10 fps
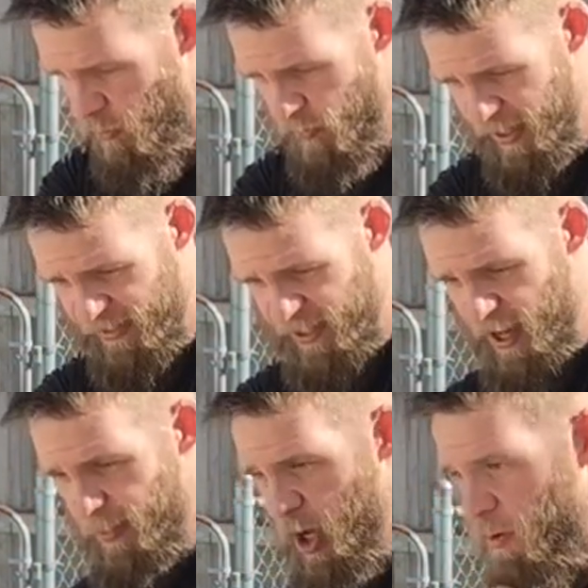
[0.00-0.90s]
Raise the
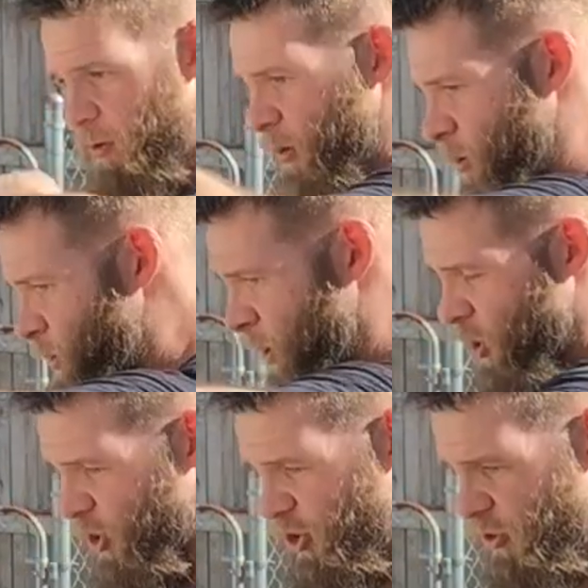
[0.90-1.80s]
elbow,
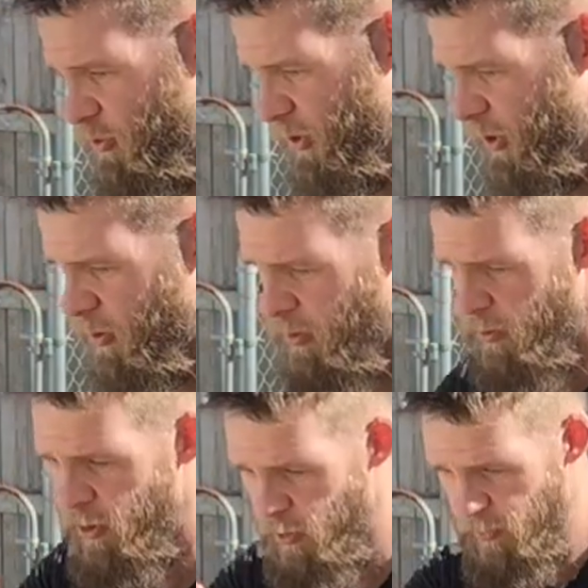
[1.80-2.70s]
shoot.
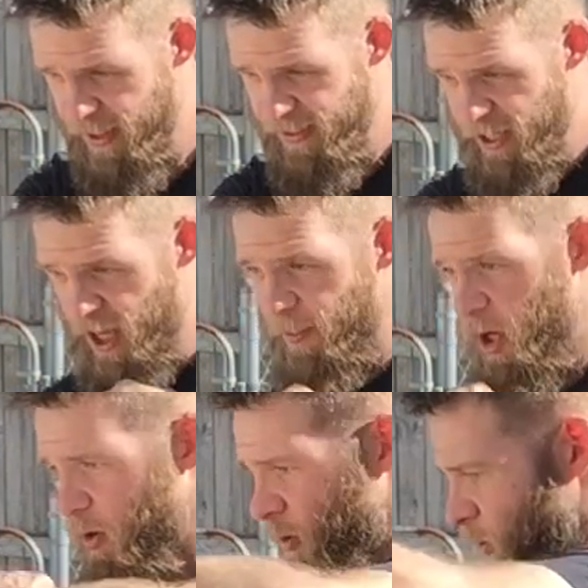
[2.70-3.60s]
Raise the
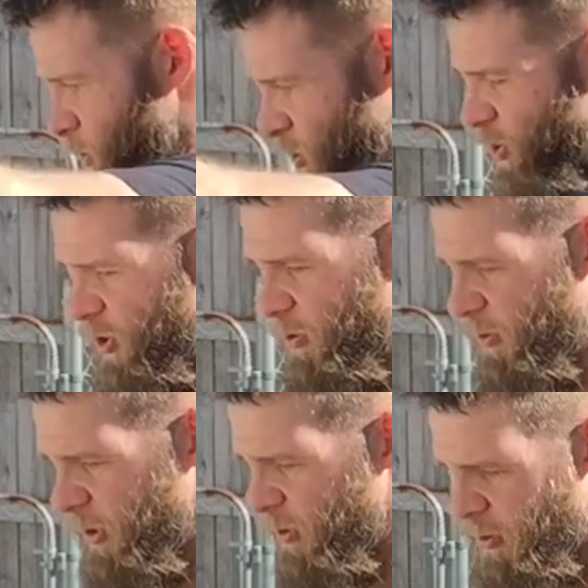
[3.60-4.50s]
elbow,
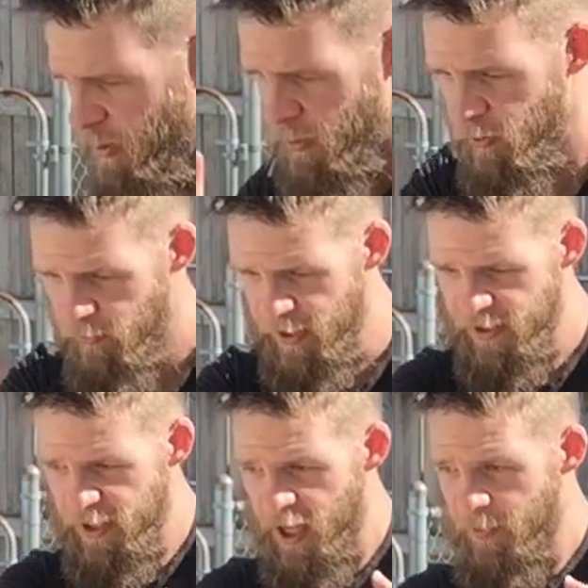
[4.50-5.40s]
shoot.
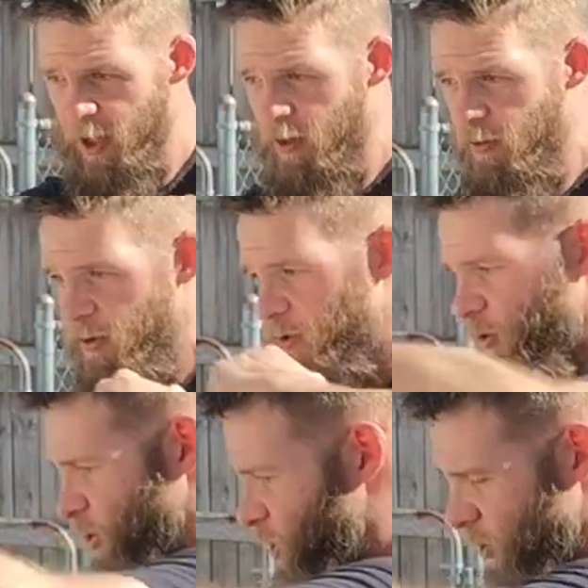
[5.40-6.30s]
Raise the elbow,
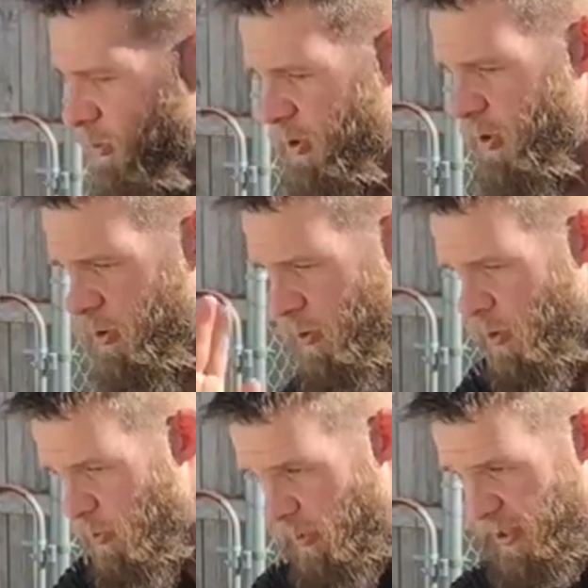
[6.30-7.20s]
shoot.
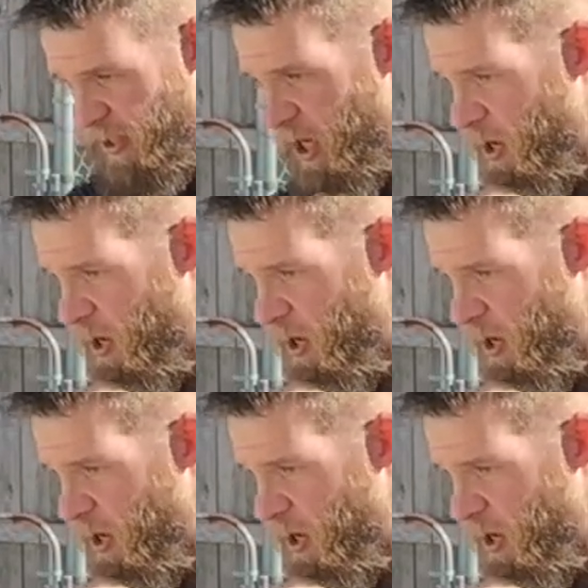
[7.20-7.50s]
Raise the